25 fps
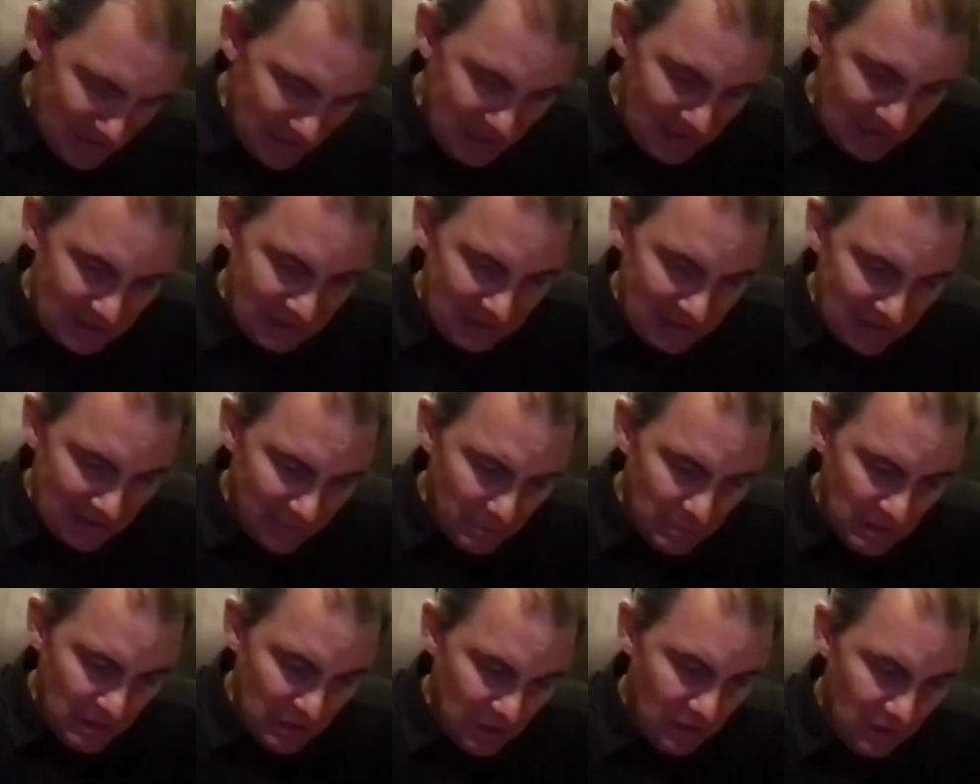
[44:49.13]
things live
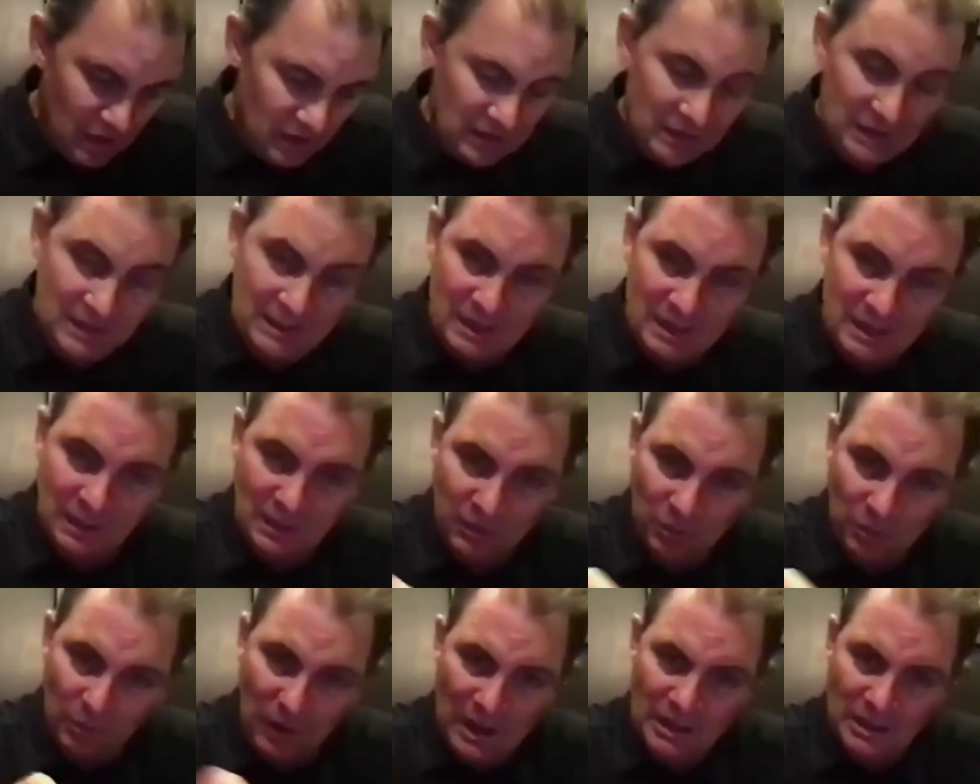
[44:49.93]
beyond just like a
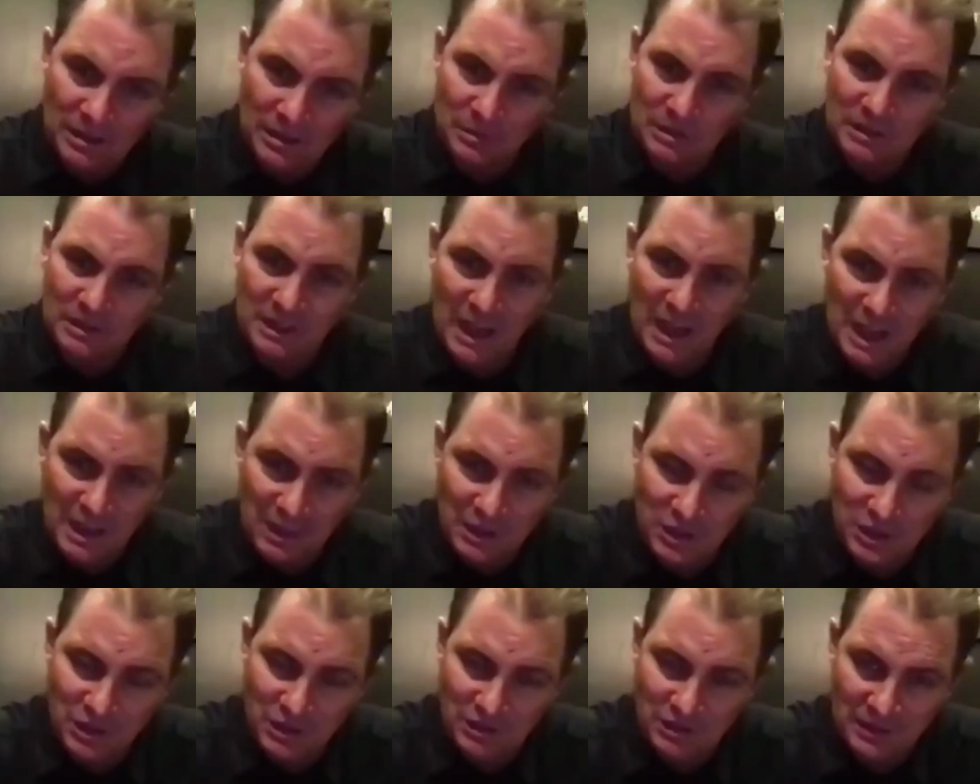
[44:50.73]
random
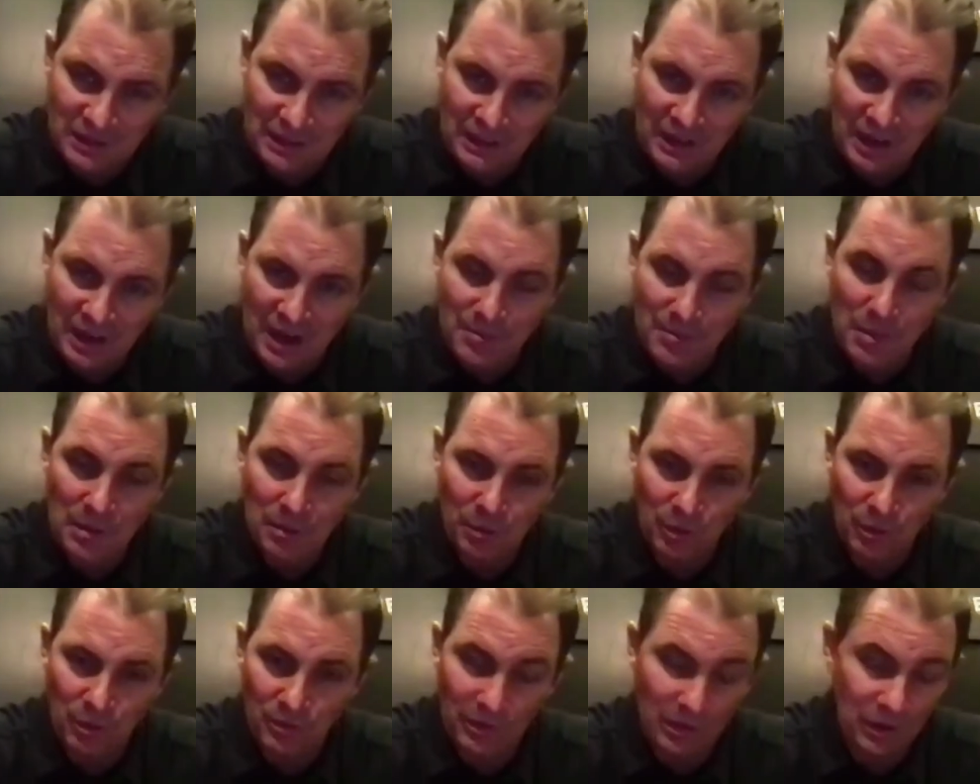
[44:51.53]
sketch. Like I
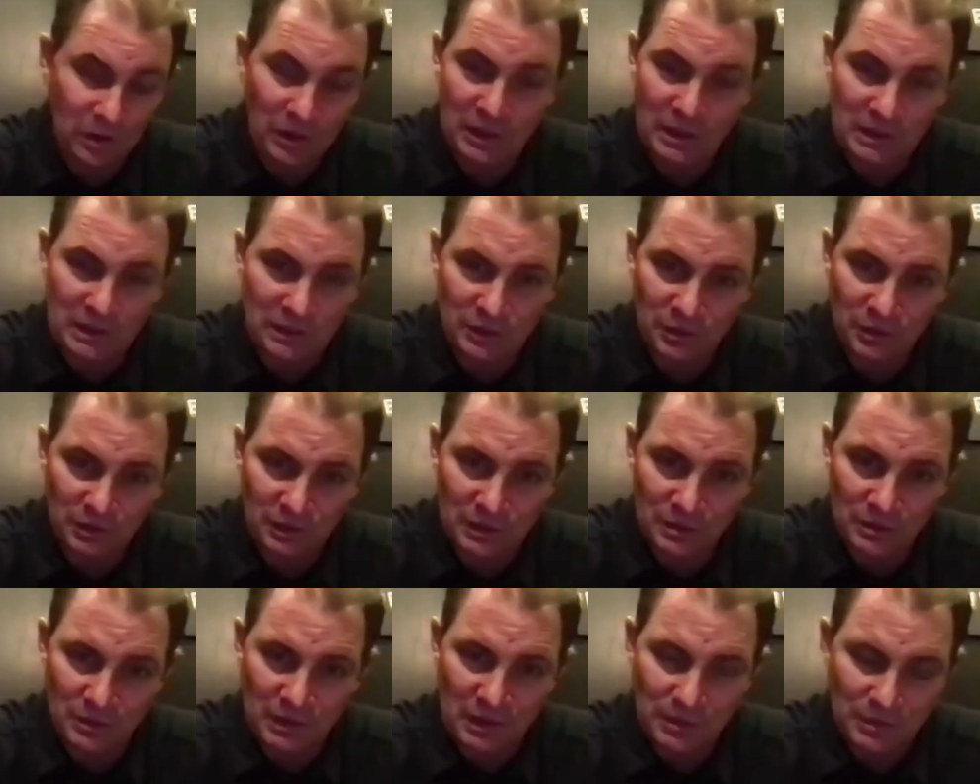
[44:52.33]
remember very
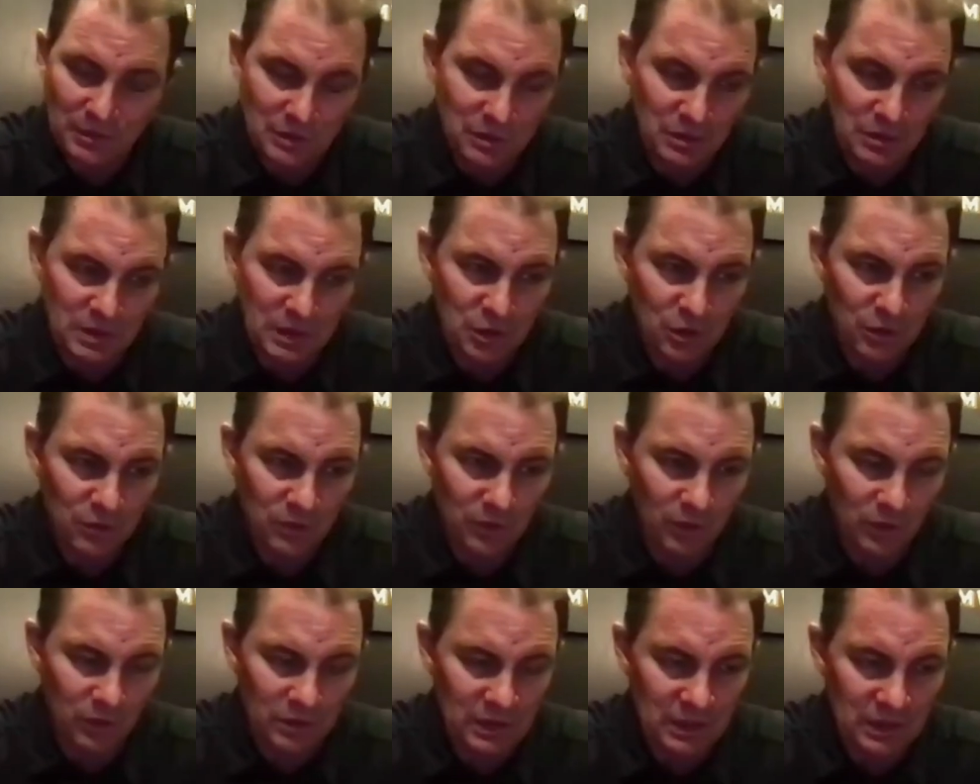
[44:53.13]
clearly when I was doing
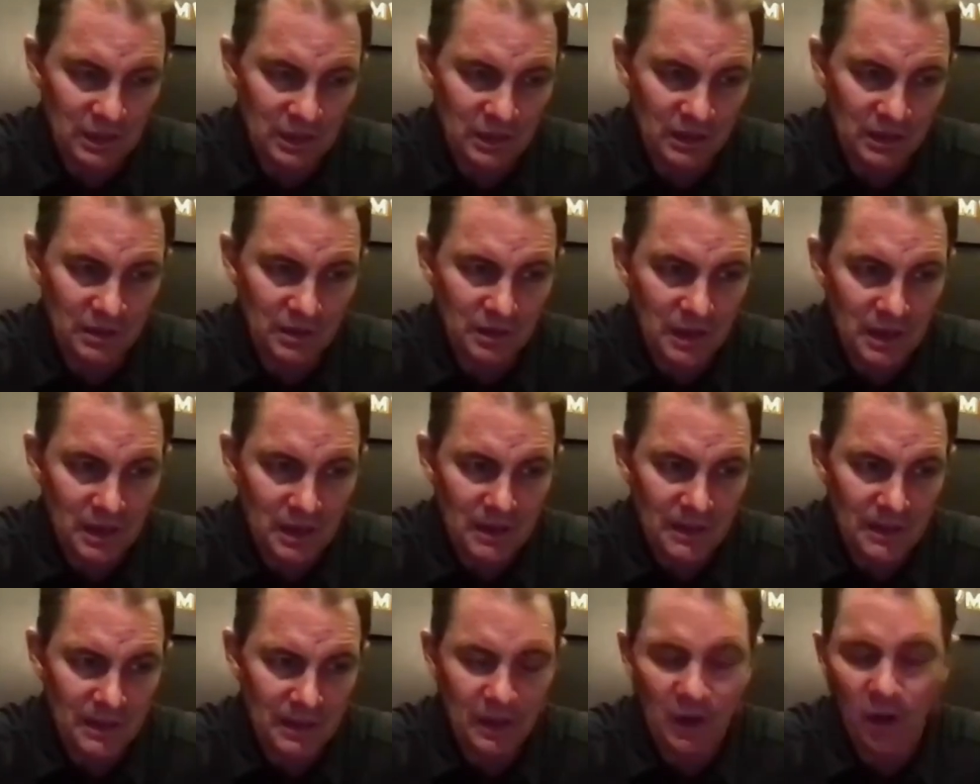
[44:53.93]

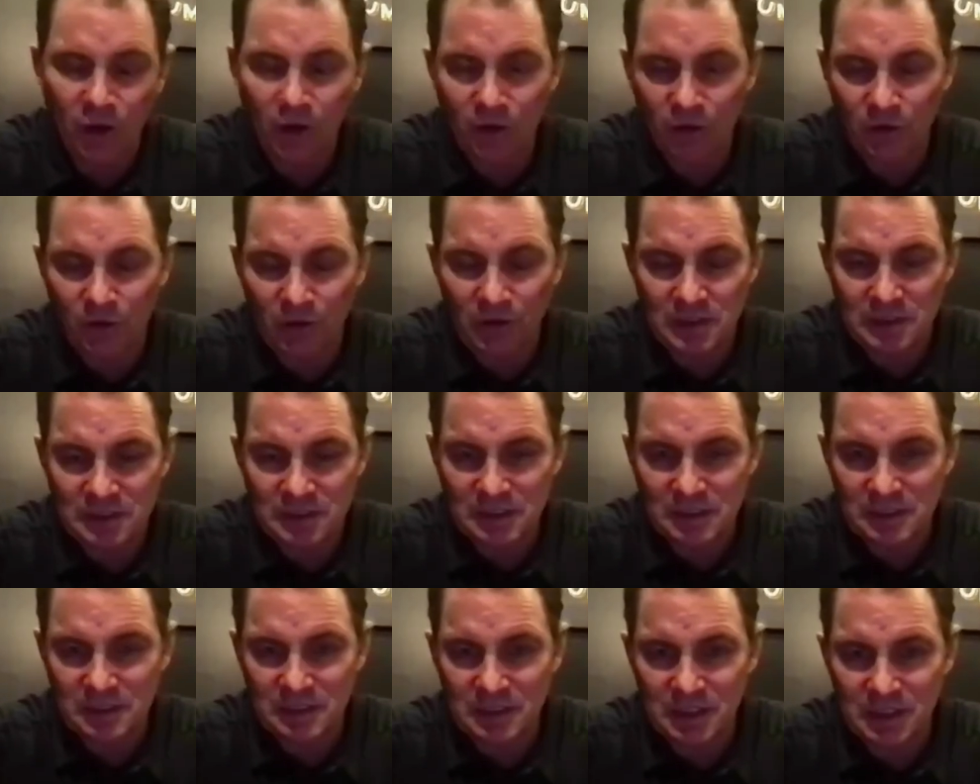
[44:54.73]
the Car Crazy
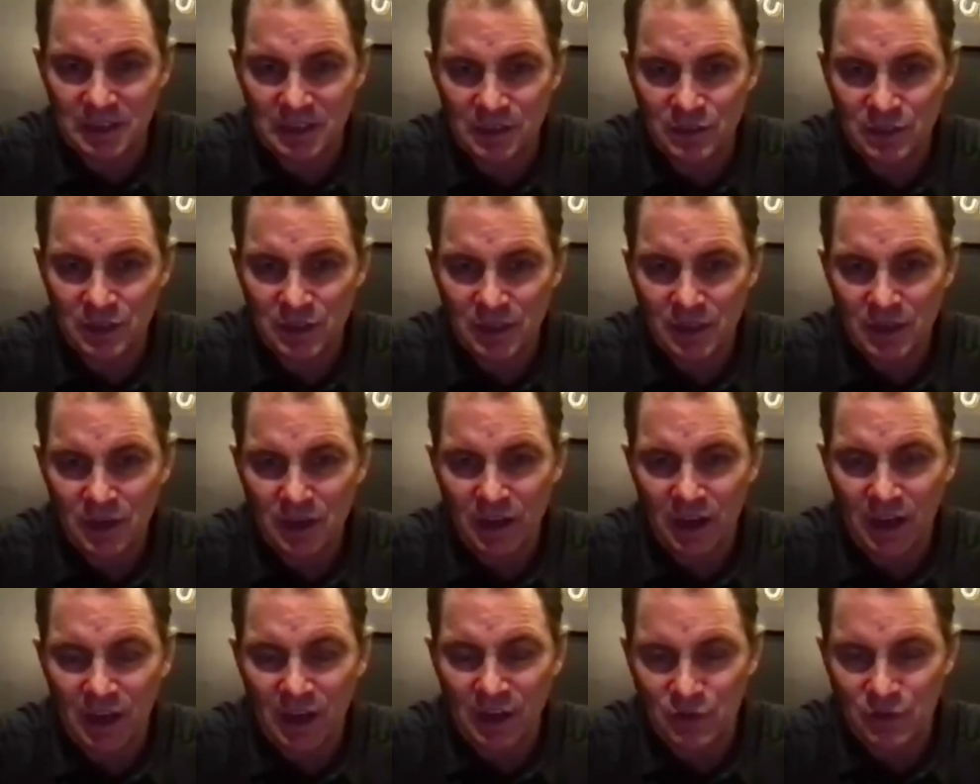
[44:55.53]
stage,
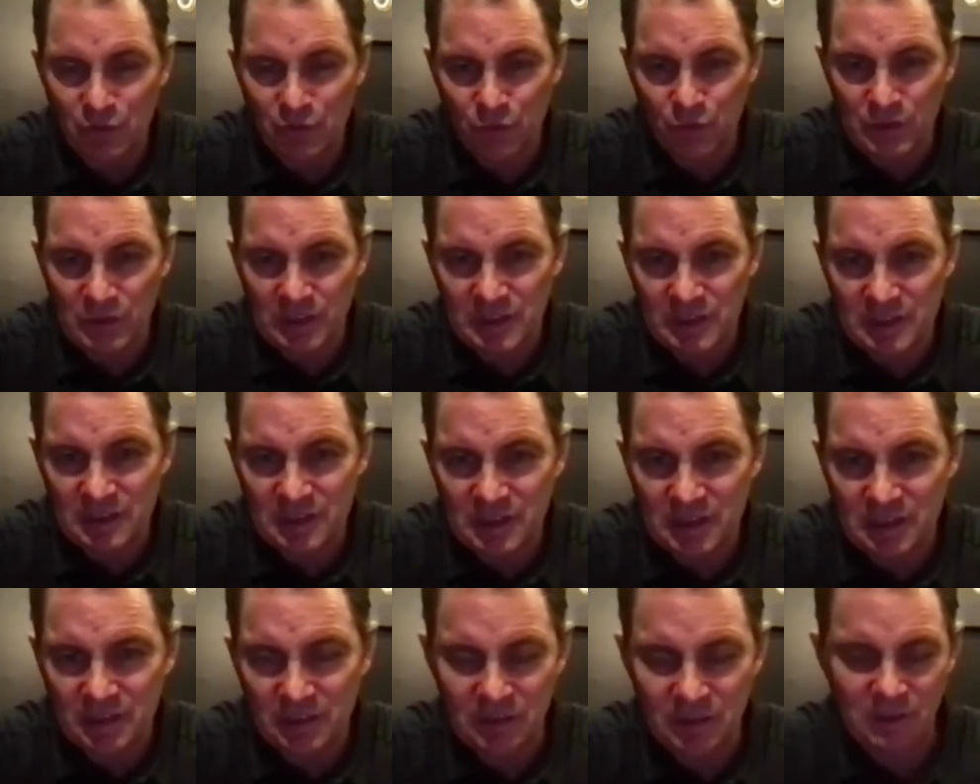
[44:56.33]
I drew these
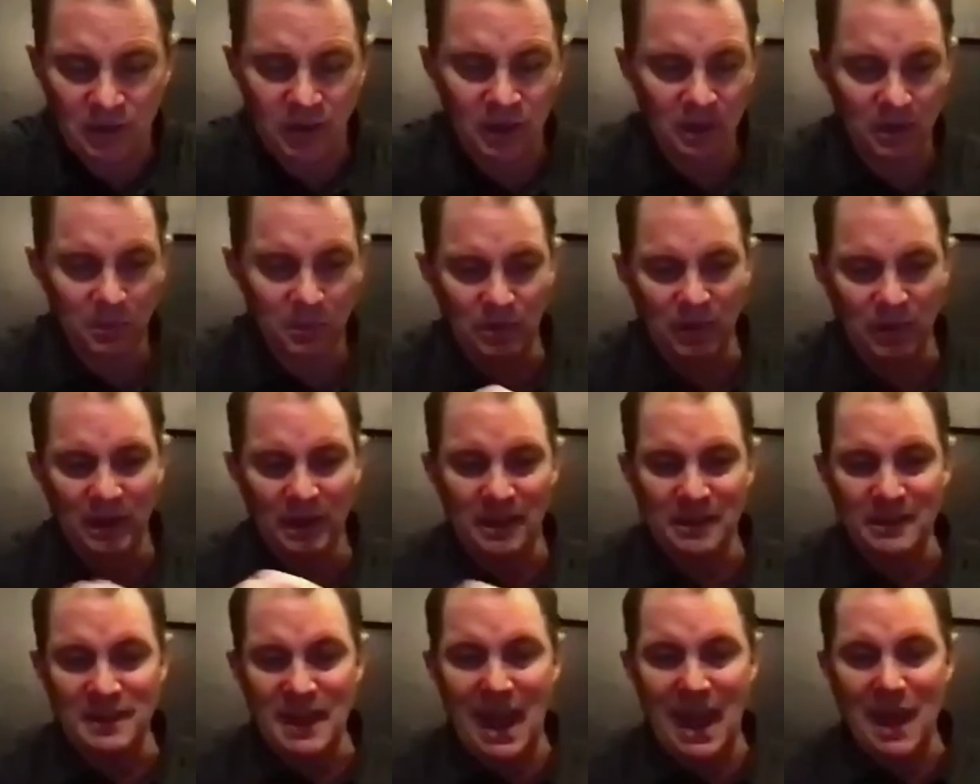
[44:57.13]
things on
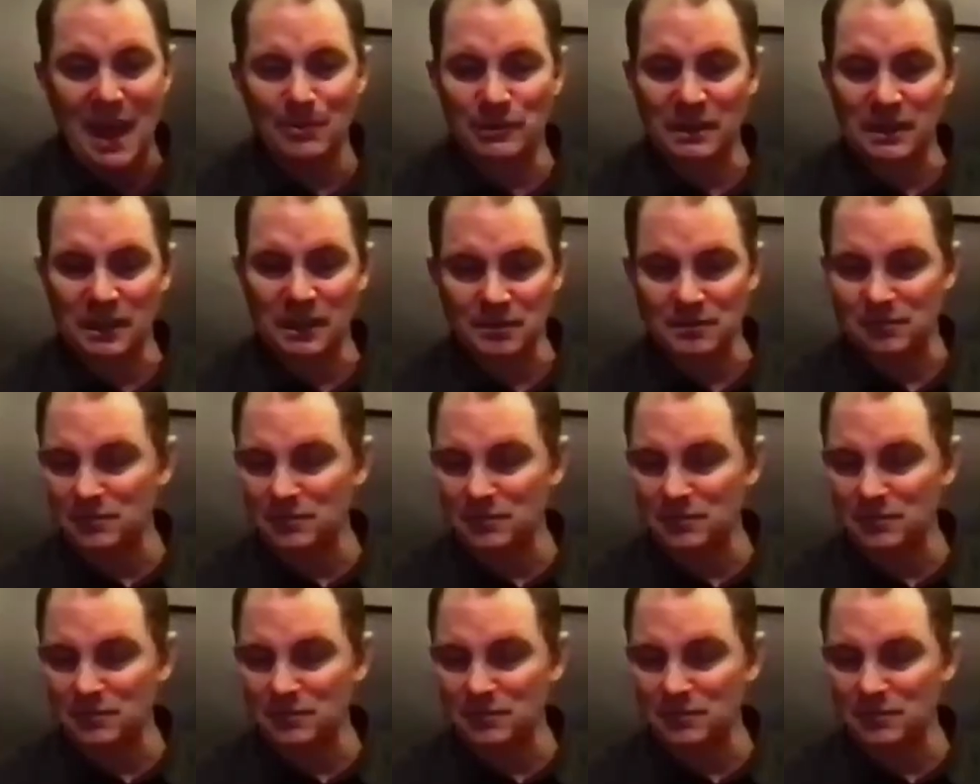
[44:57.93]
a napkin.